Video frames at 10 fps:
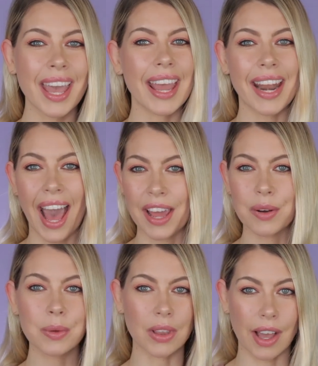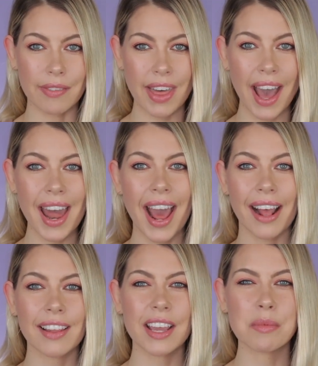and I don't love that.
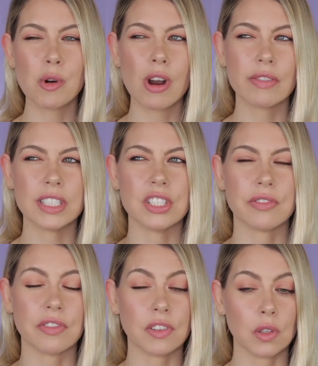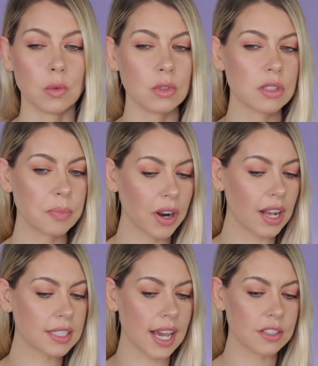I like more of a diffused
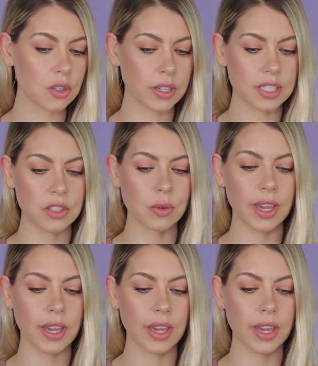bronze. As you can see, you